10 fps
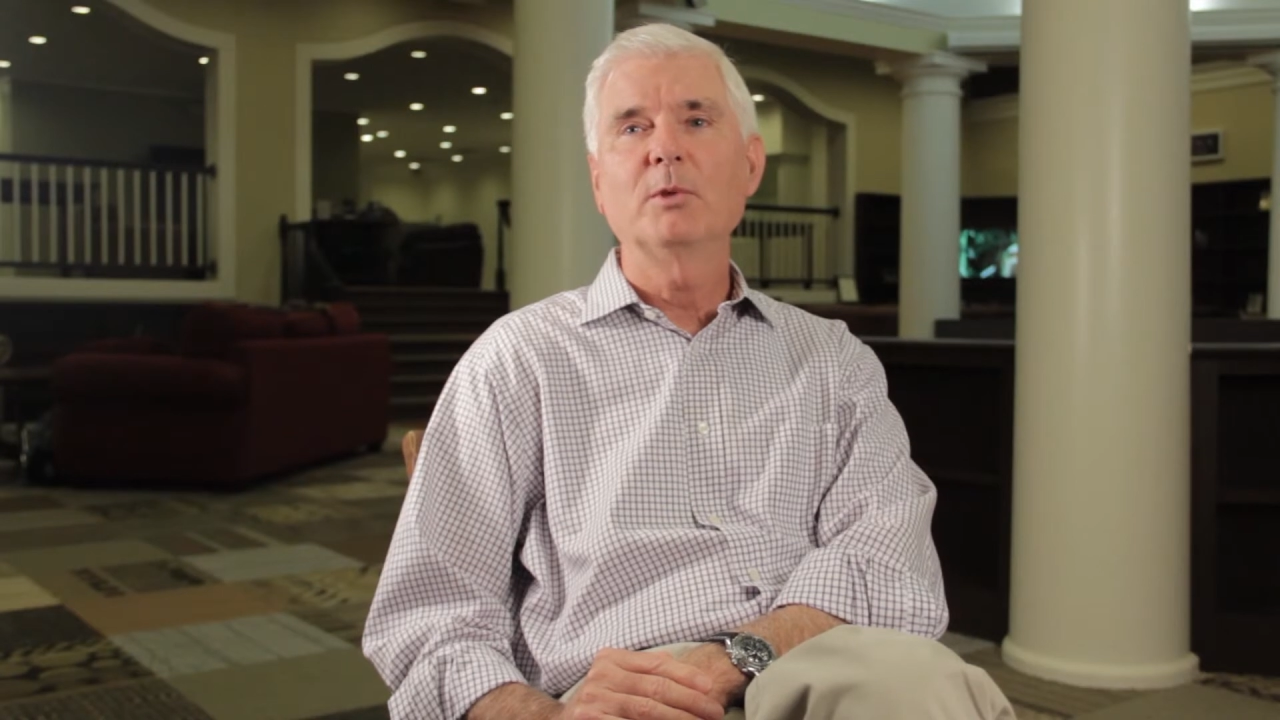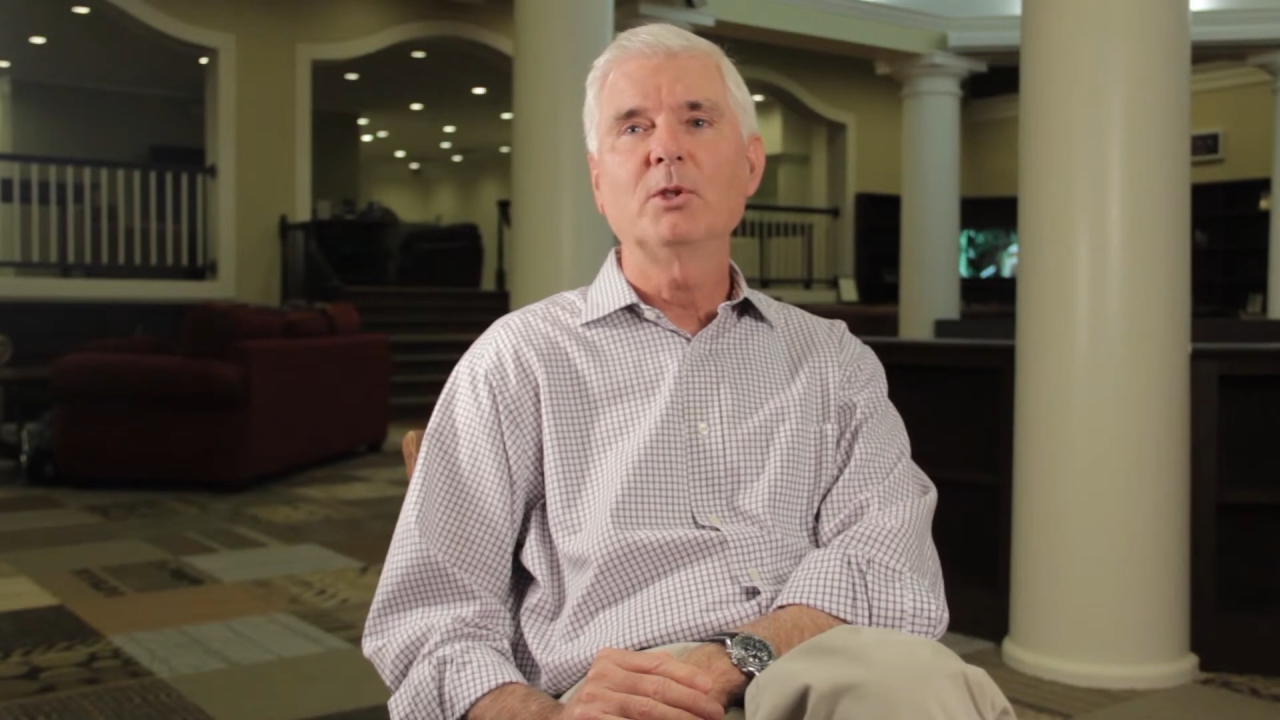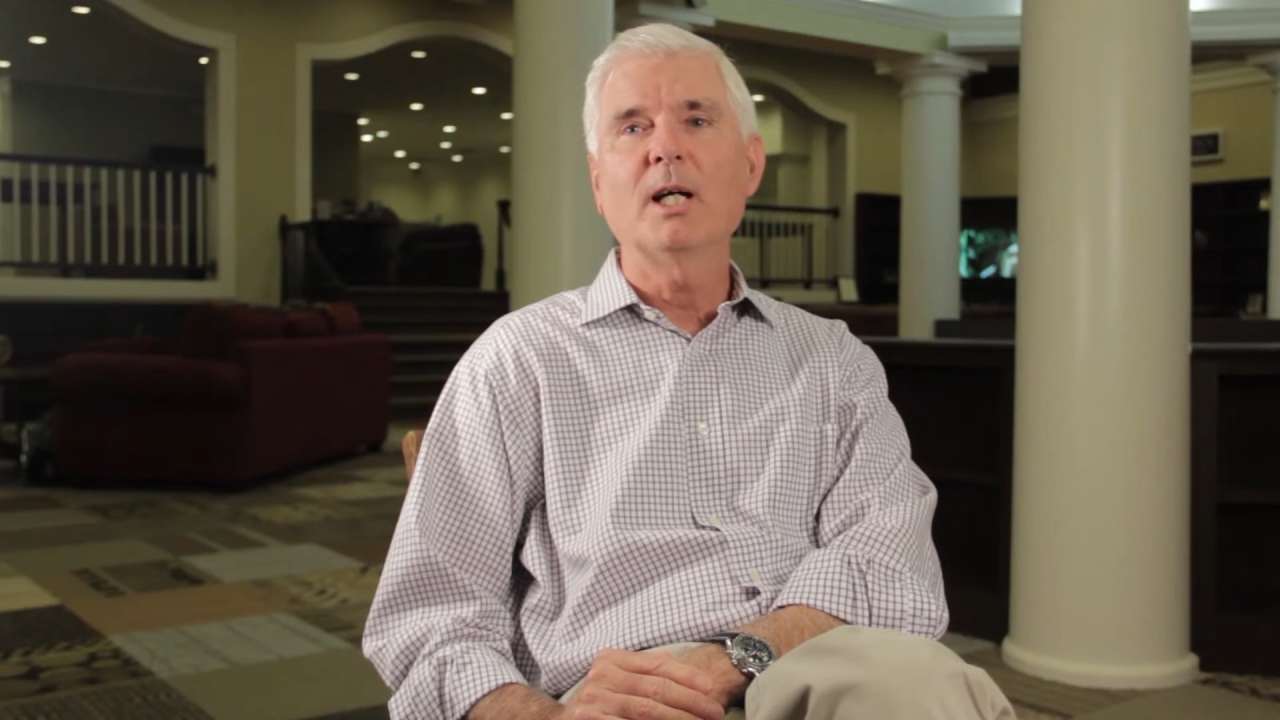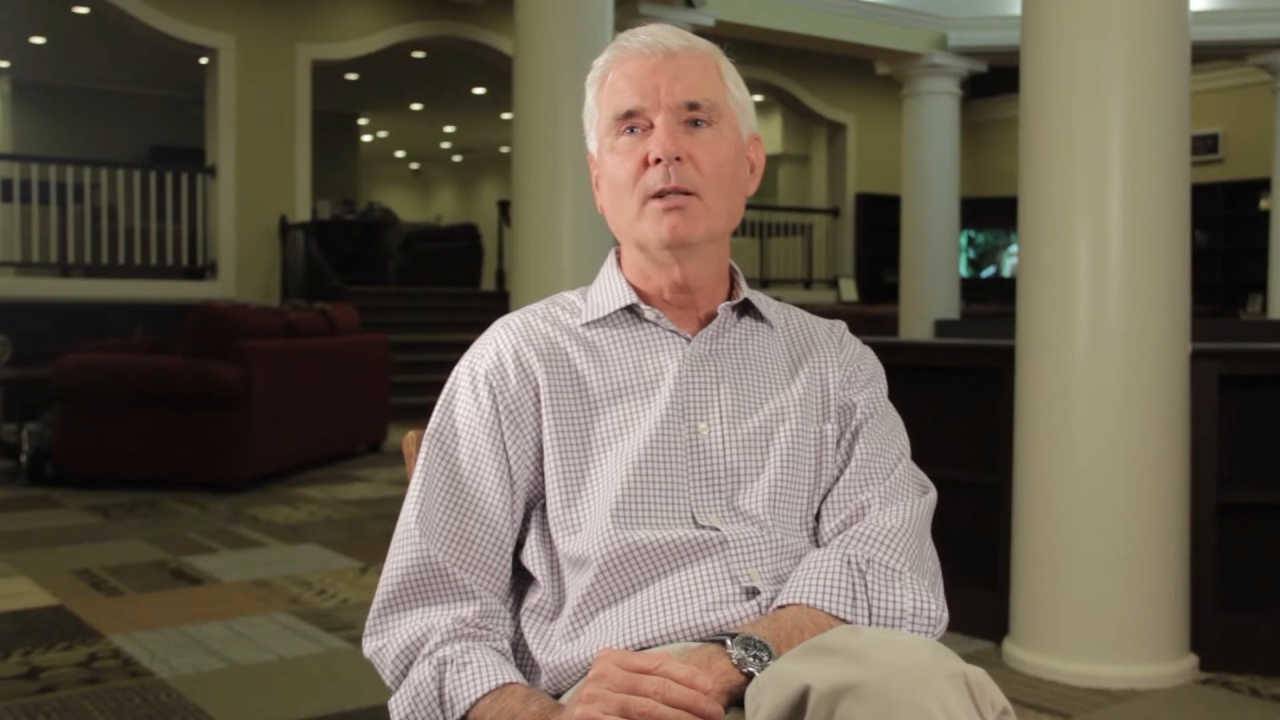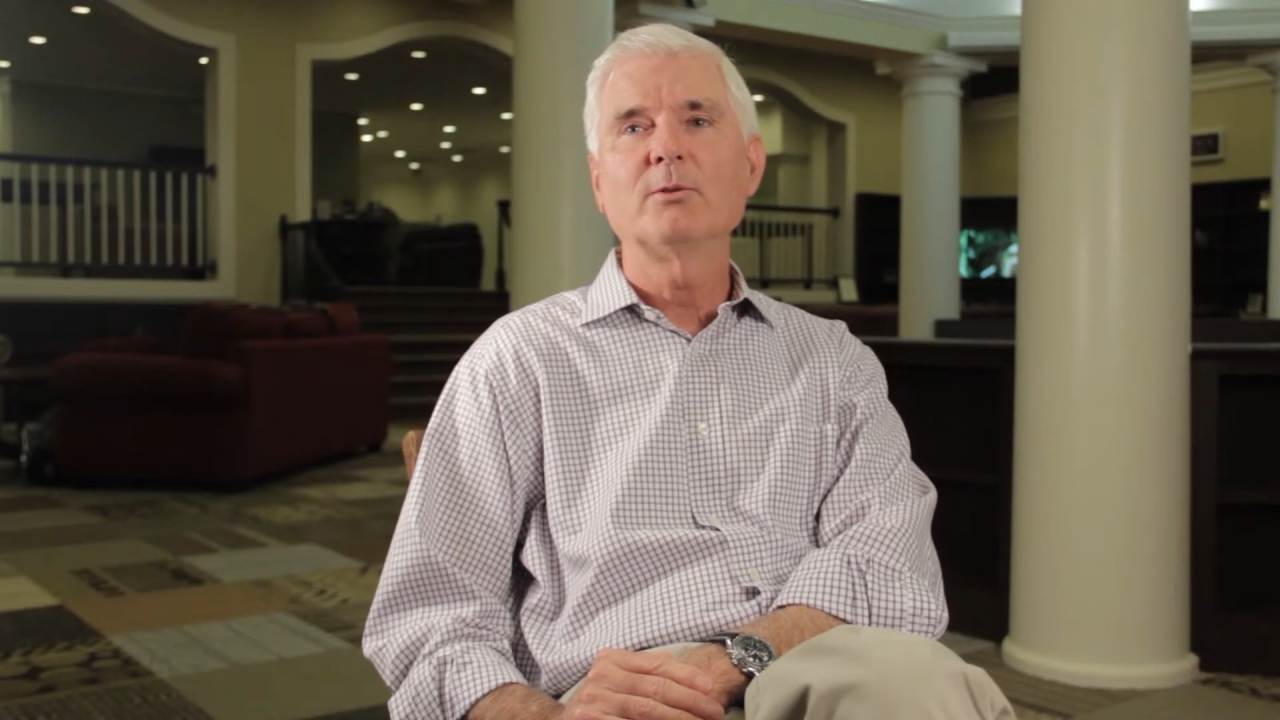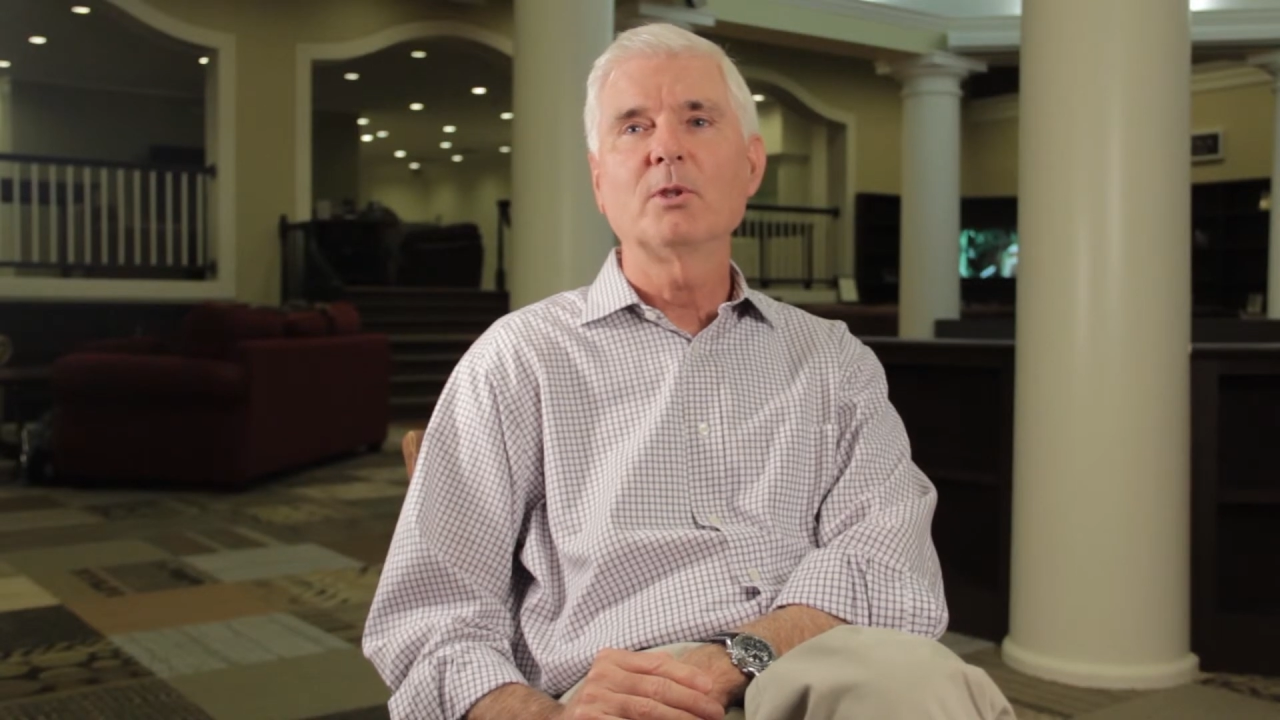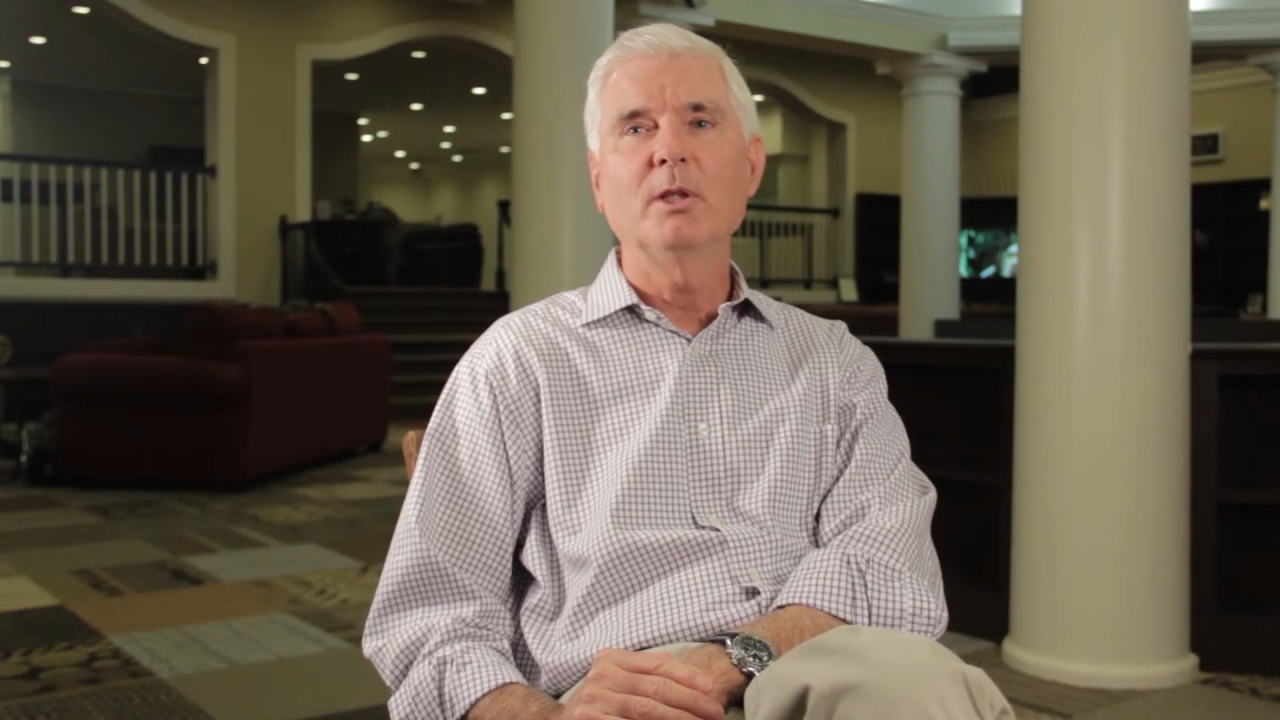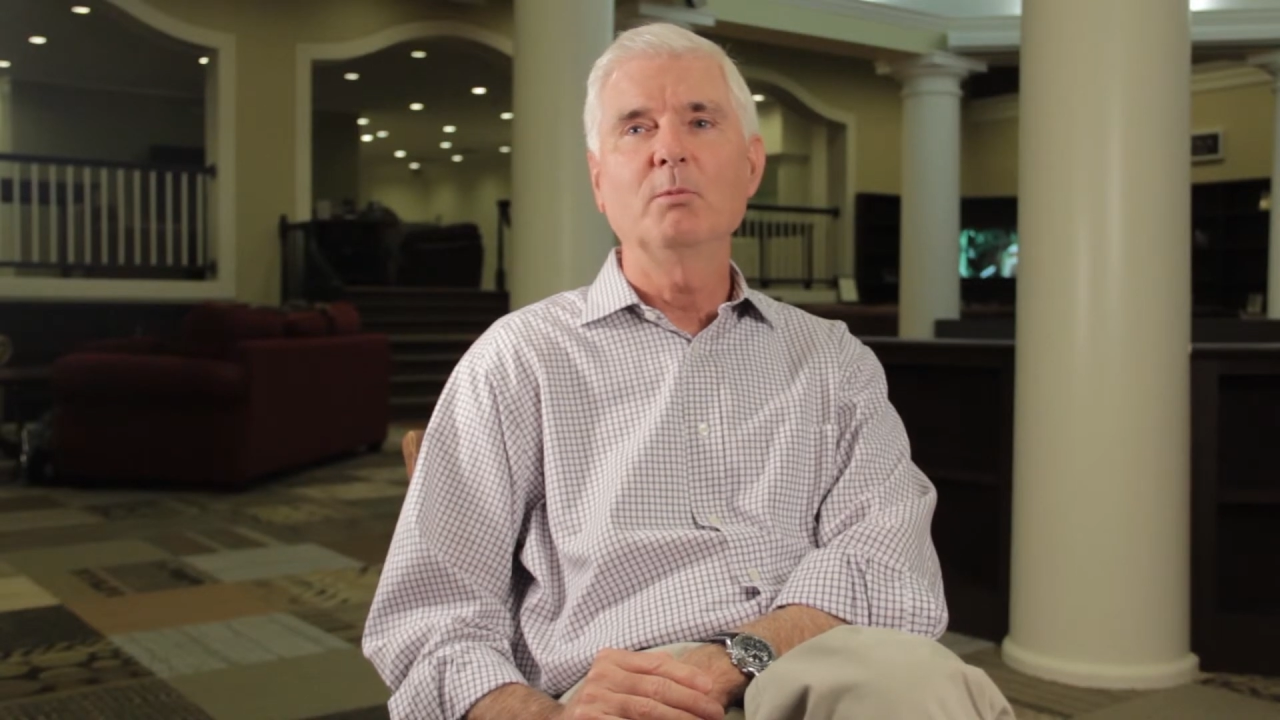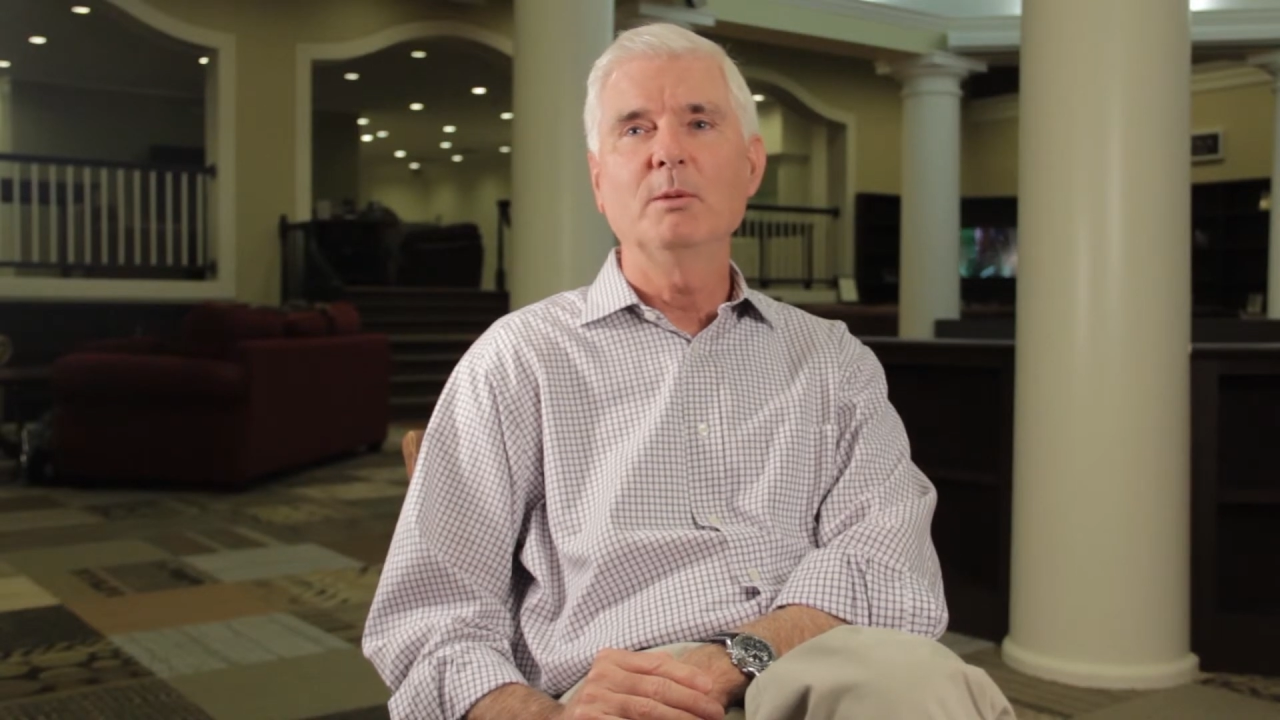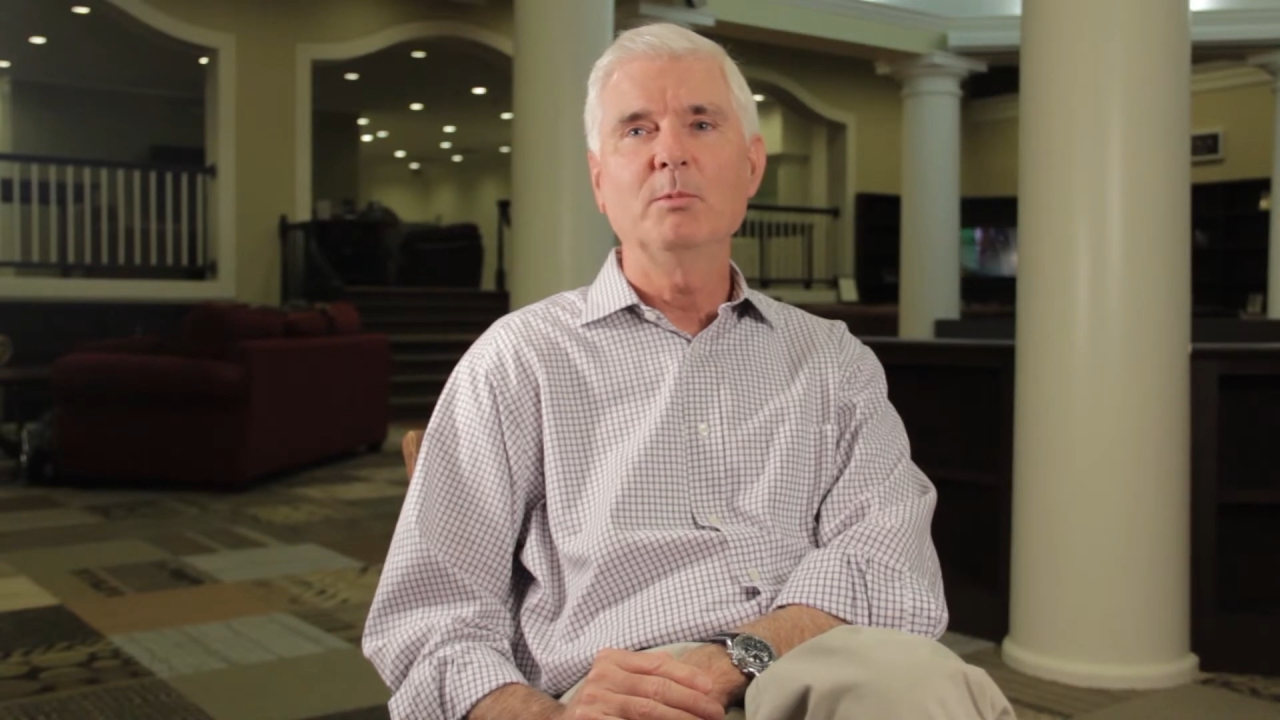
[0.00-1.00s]
the child so
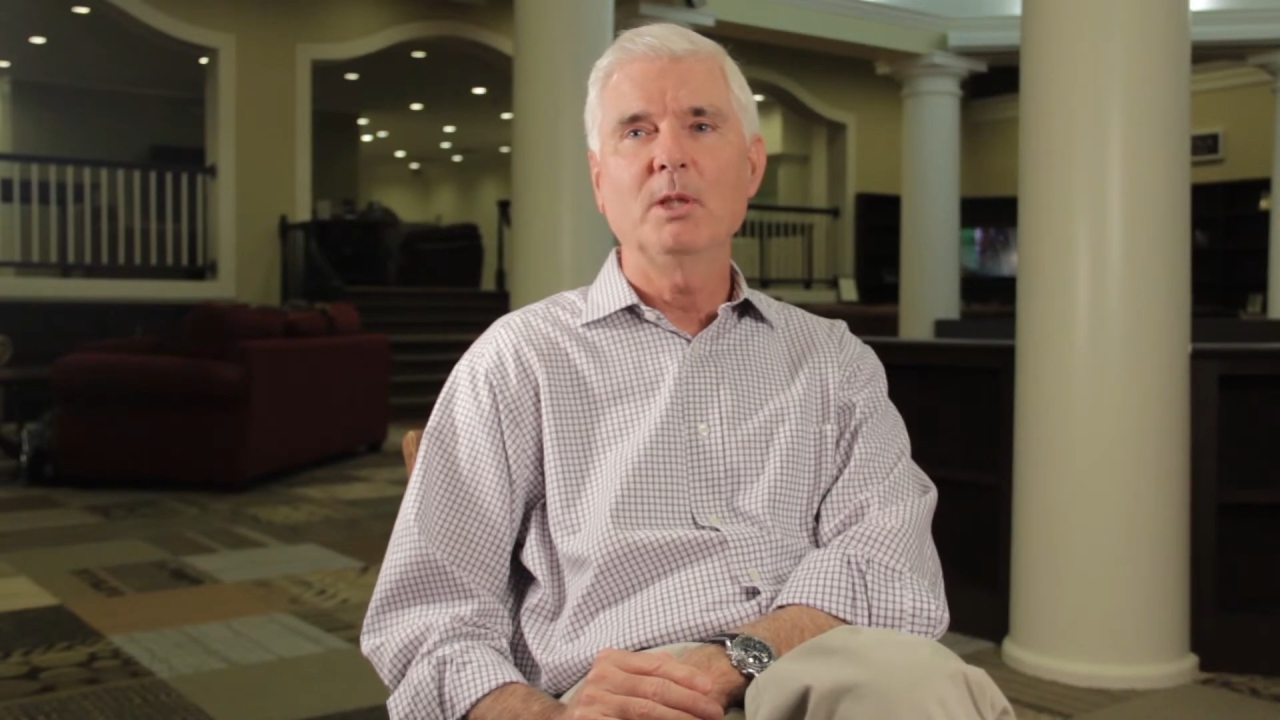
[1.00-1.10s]
they wouldn't